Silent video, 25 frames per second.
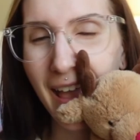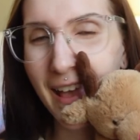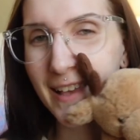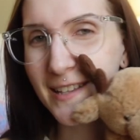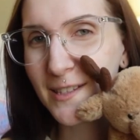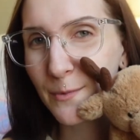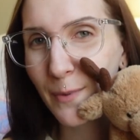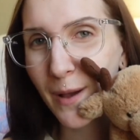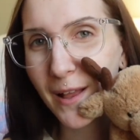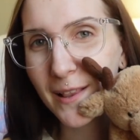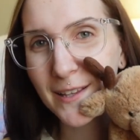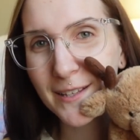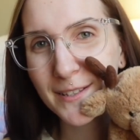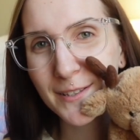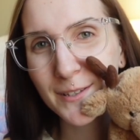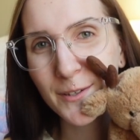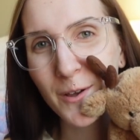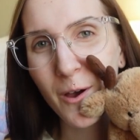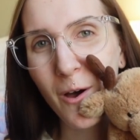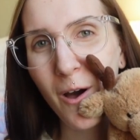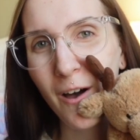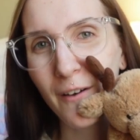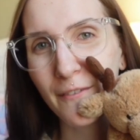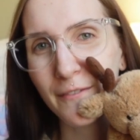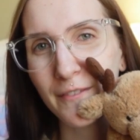As well as
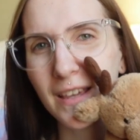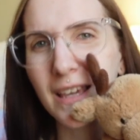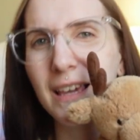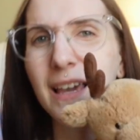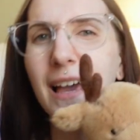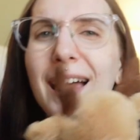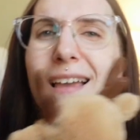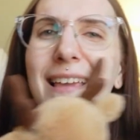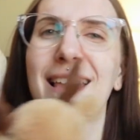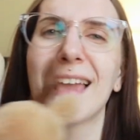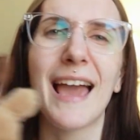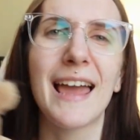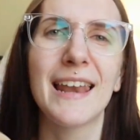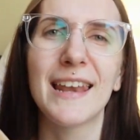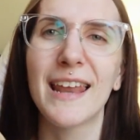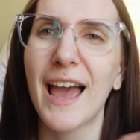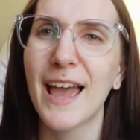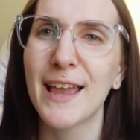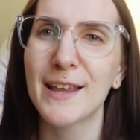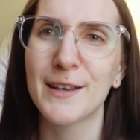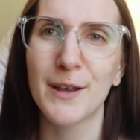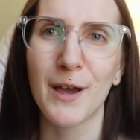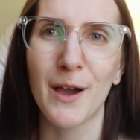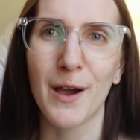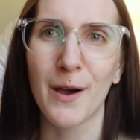Toffee. Again,
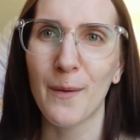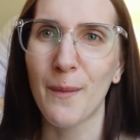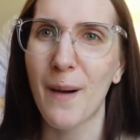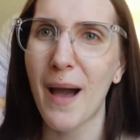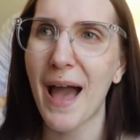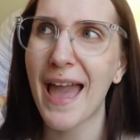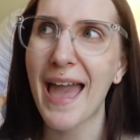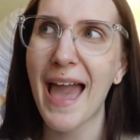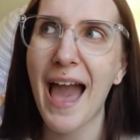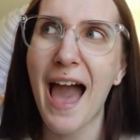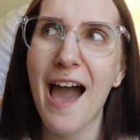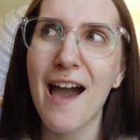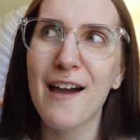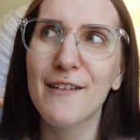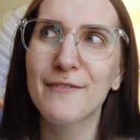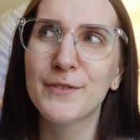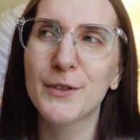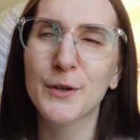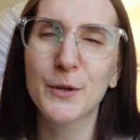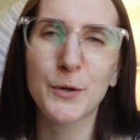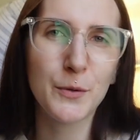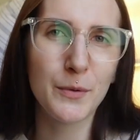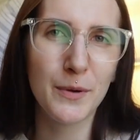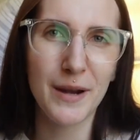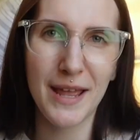I know I have
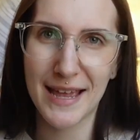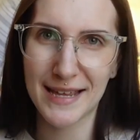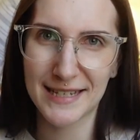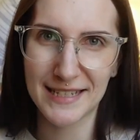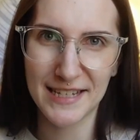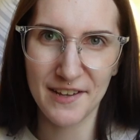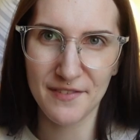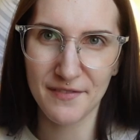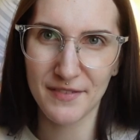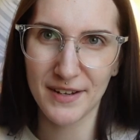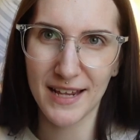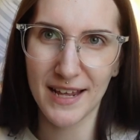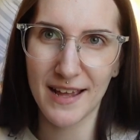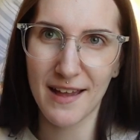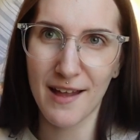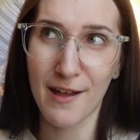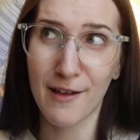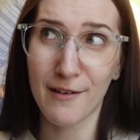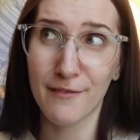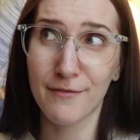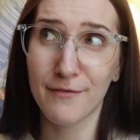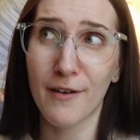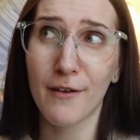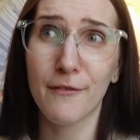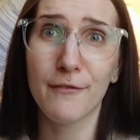the creativity
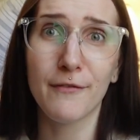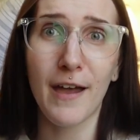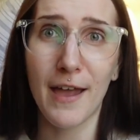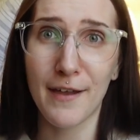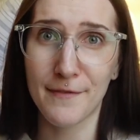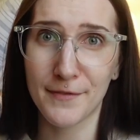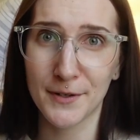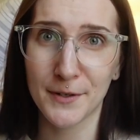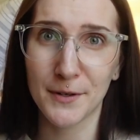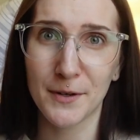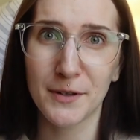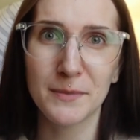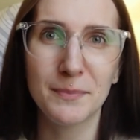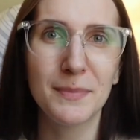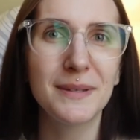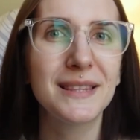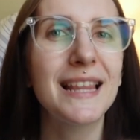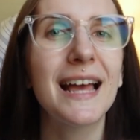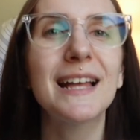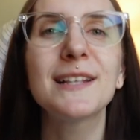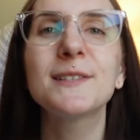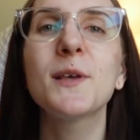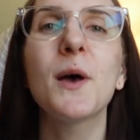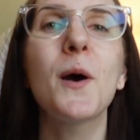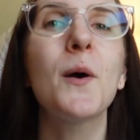of a 5-year-old, but
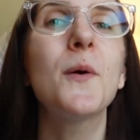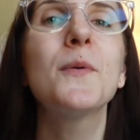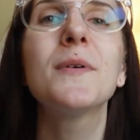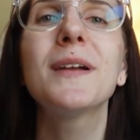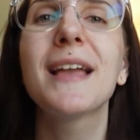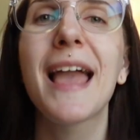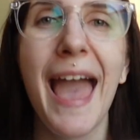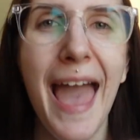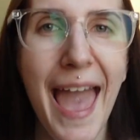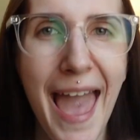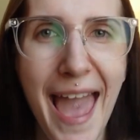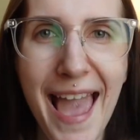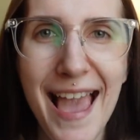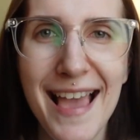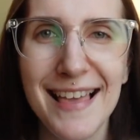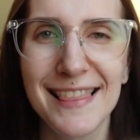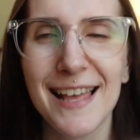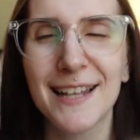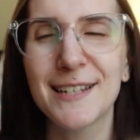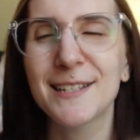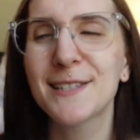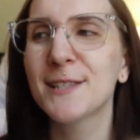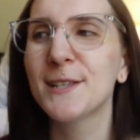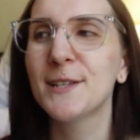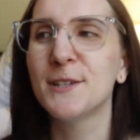that's okay.
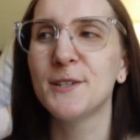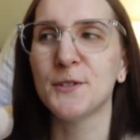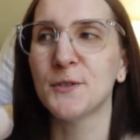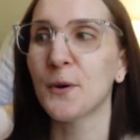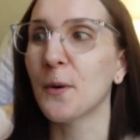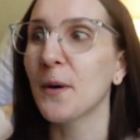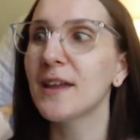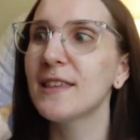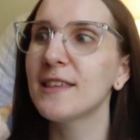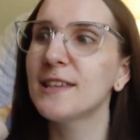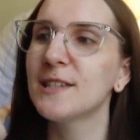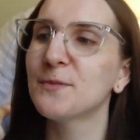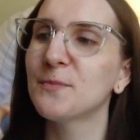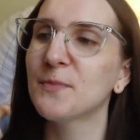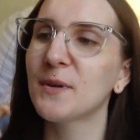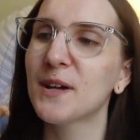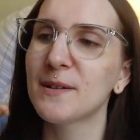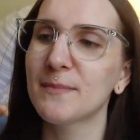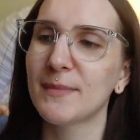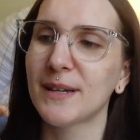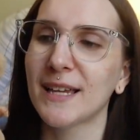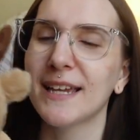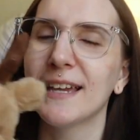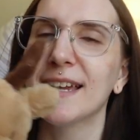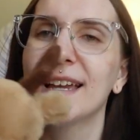That's the joy these
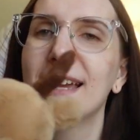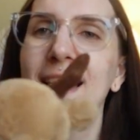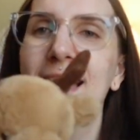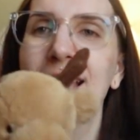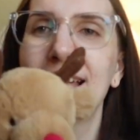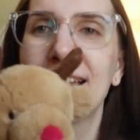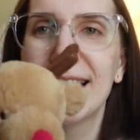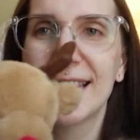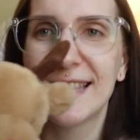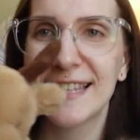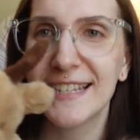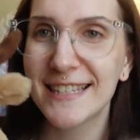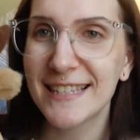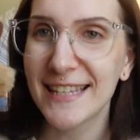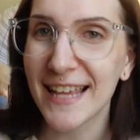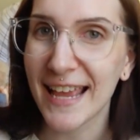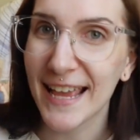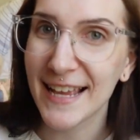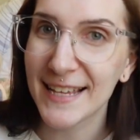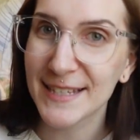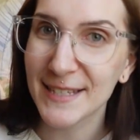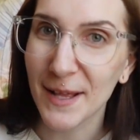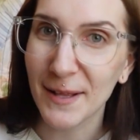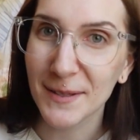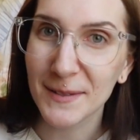bring me. This
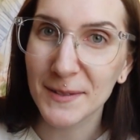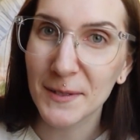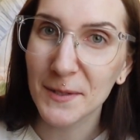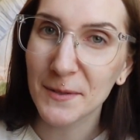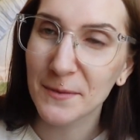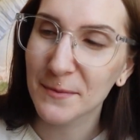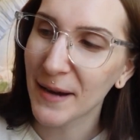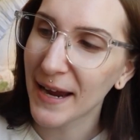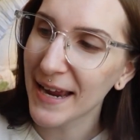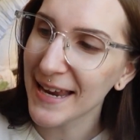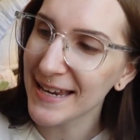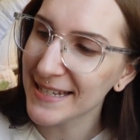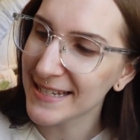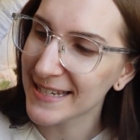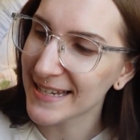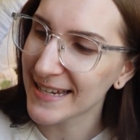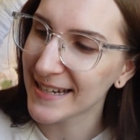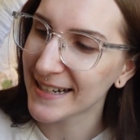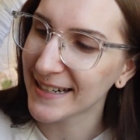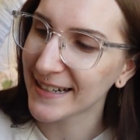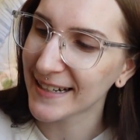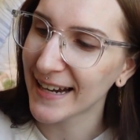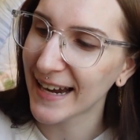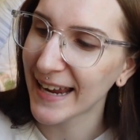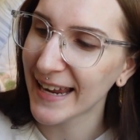is a little
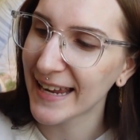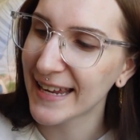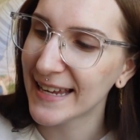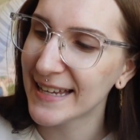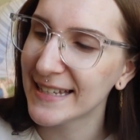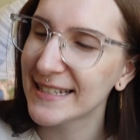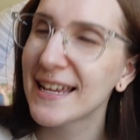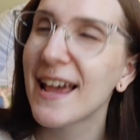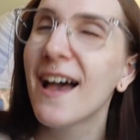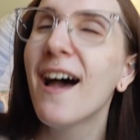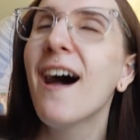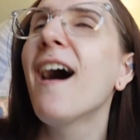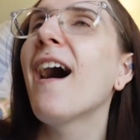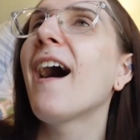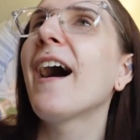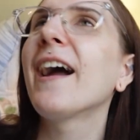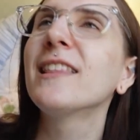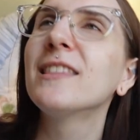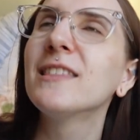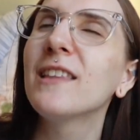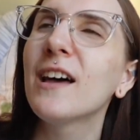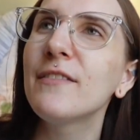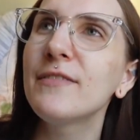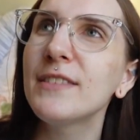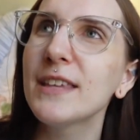reindeer, and I
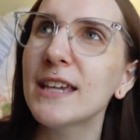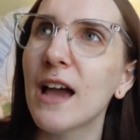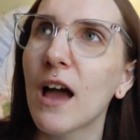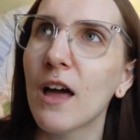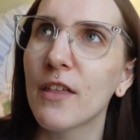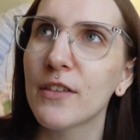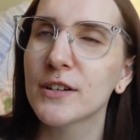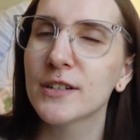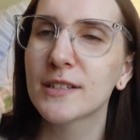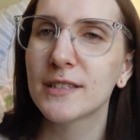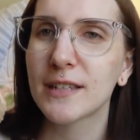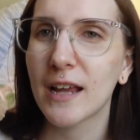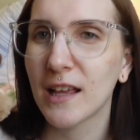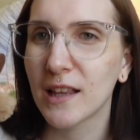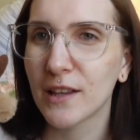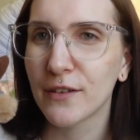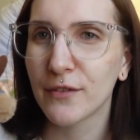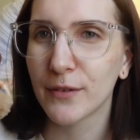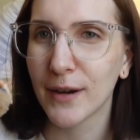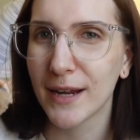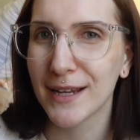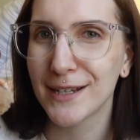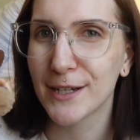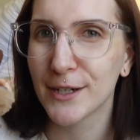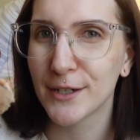love the other style of
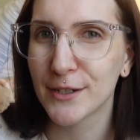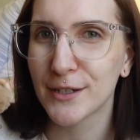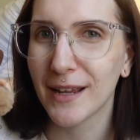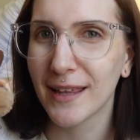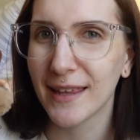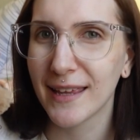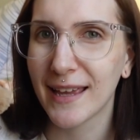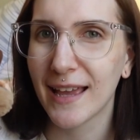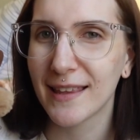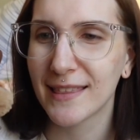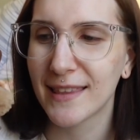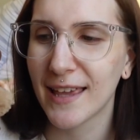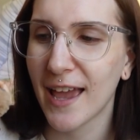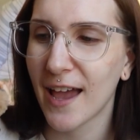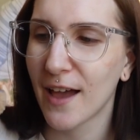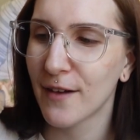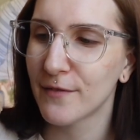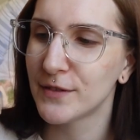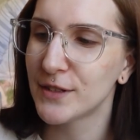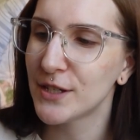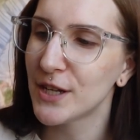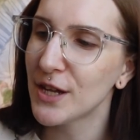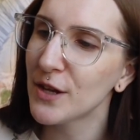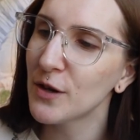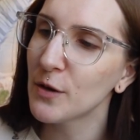reindeer jellycat they
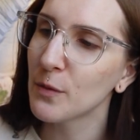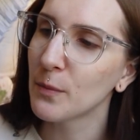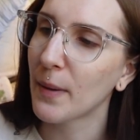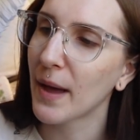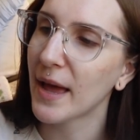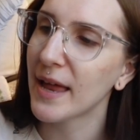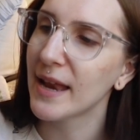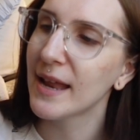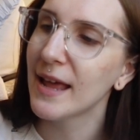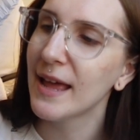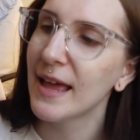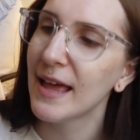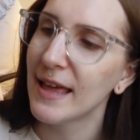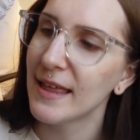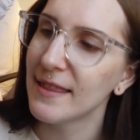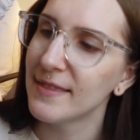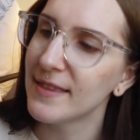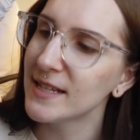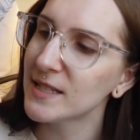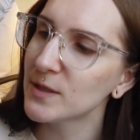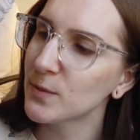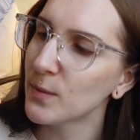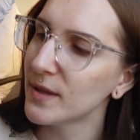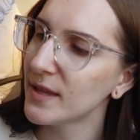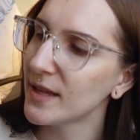have too, but
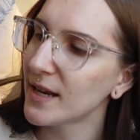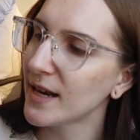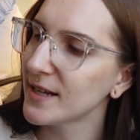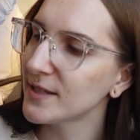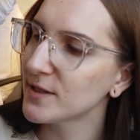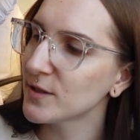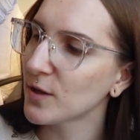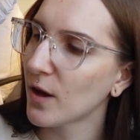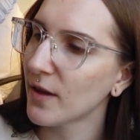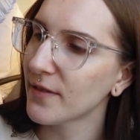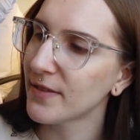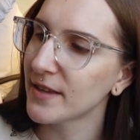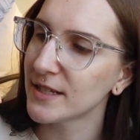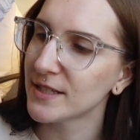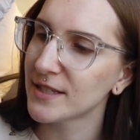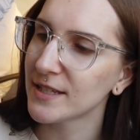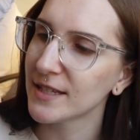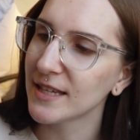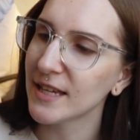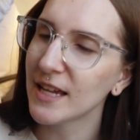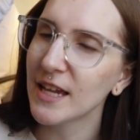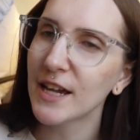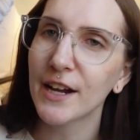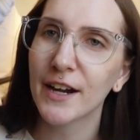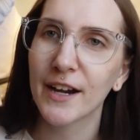this one that I saw this
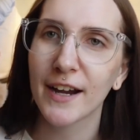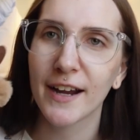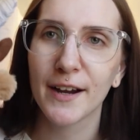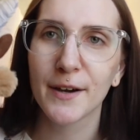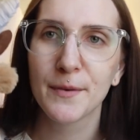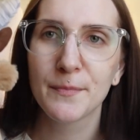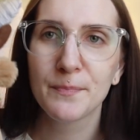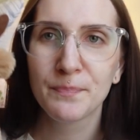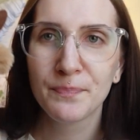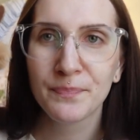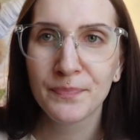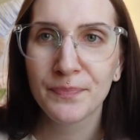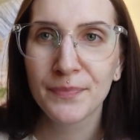year,